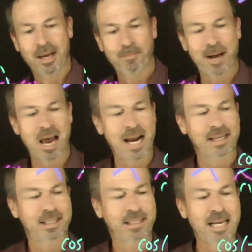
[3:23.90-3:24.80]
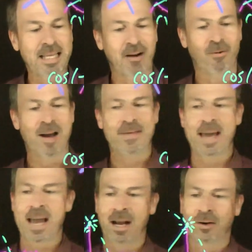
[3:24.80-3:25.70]
But I can see that right
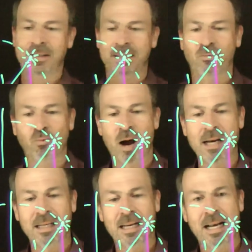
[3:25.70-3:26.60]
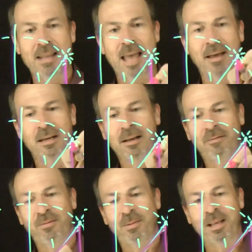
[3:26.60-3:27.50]
there because it's right in that
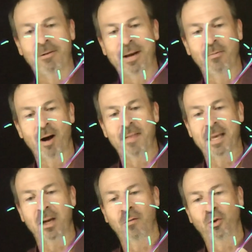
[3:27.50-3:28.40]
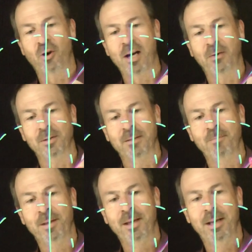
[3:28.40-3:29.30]
theory right there of triangles.
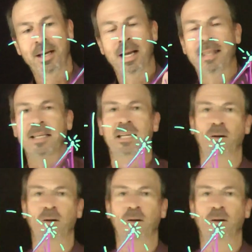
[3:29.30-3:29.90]
There's a